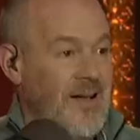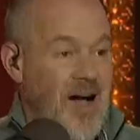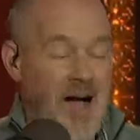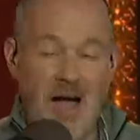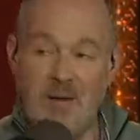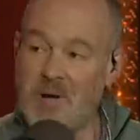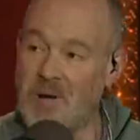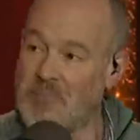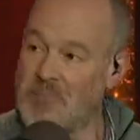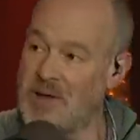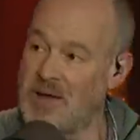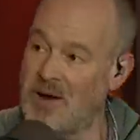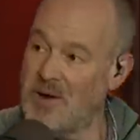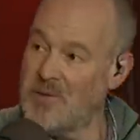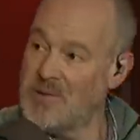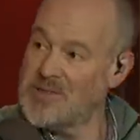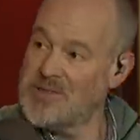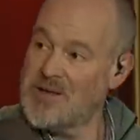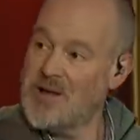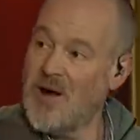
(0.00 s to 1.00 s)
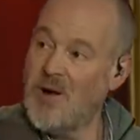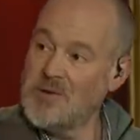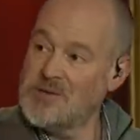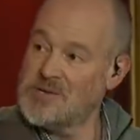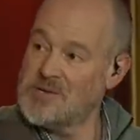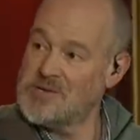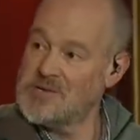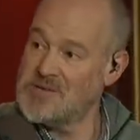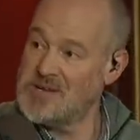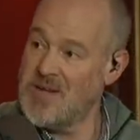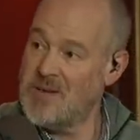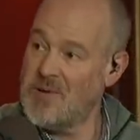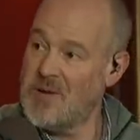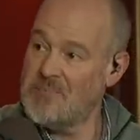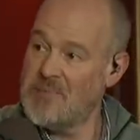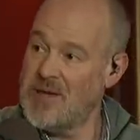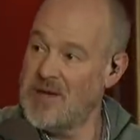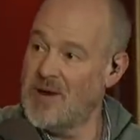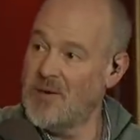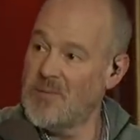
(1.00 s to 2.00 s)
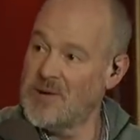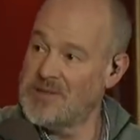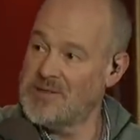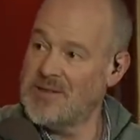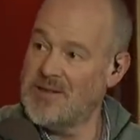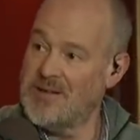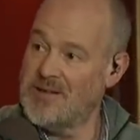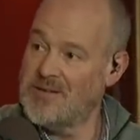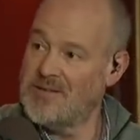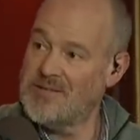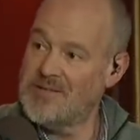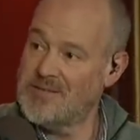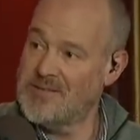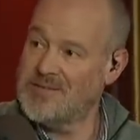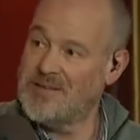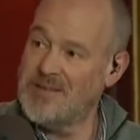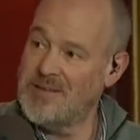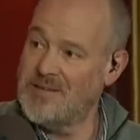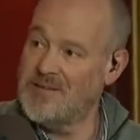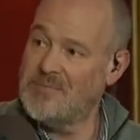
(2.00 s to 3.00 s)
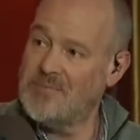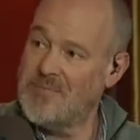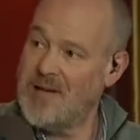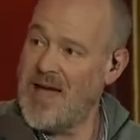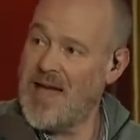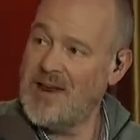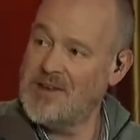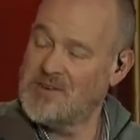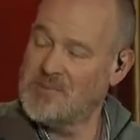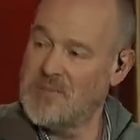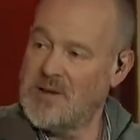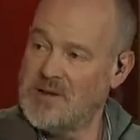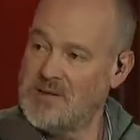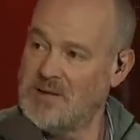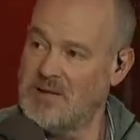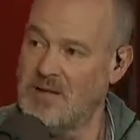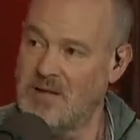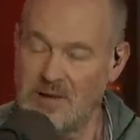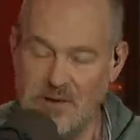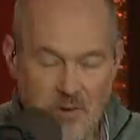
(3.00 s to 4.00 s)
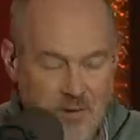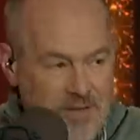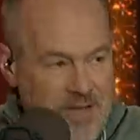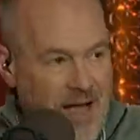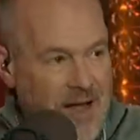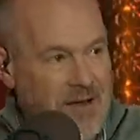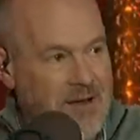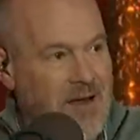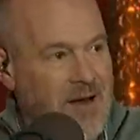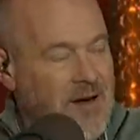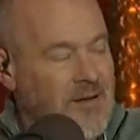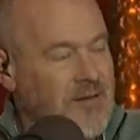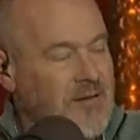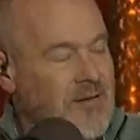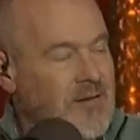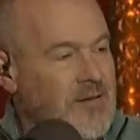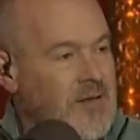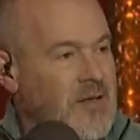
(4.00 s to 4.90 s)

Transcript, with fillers: I'm up here with the coaches, I'm up here with the, the management, you're down there.